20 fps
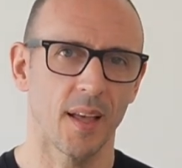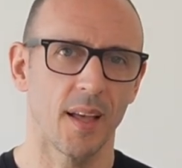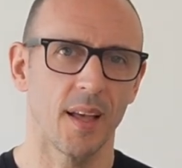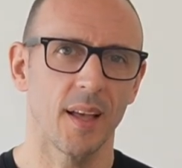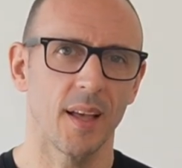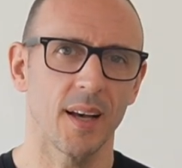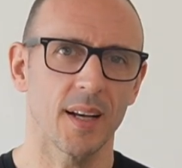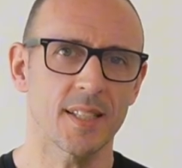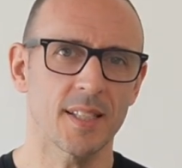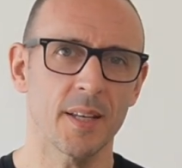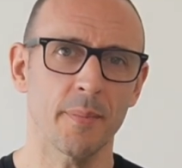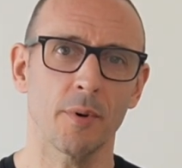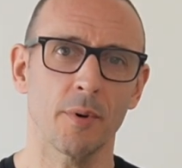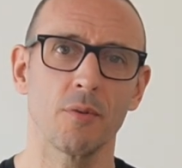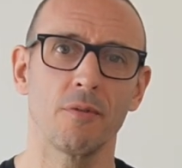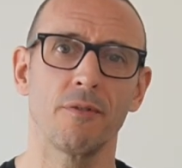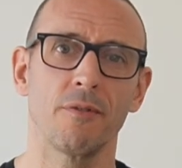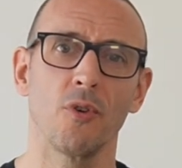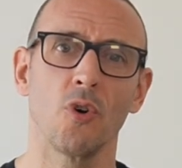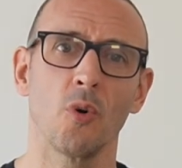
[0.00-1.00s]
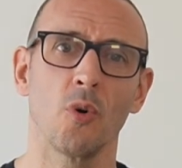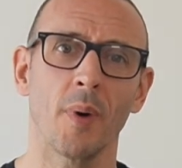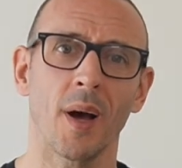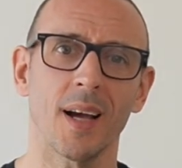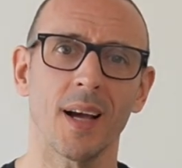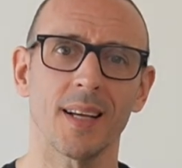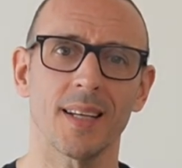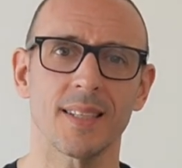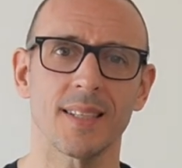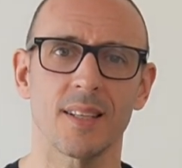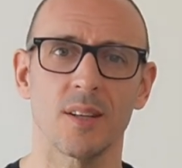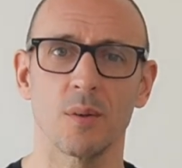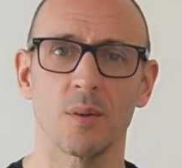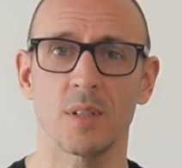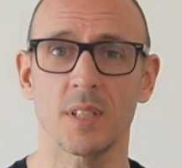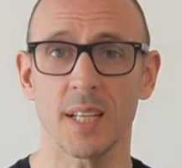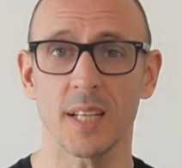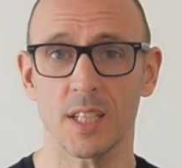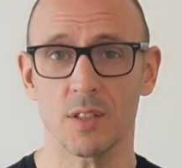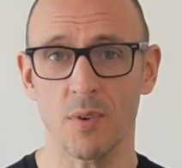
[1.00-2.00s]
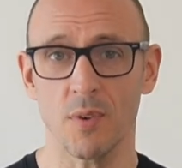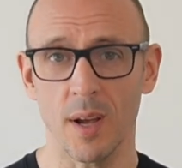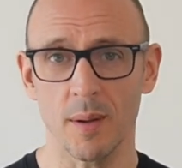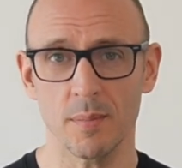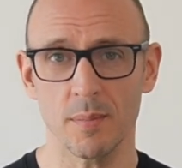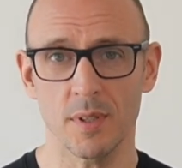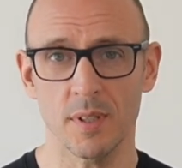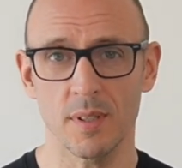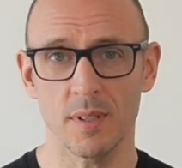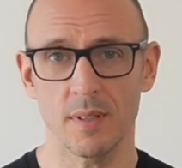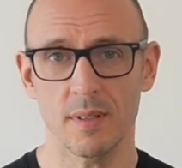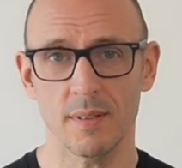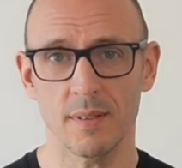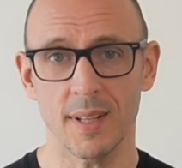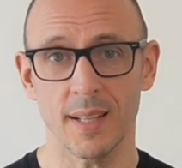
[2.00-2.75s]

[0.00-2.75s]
A typical format is to do 6 reps, then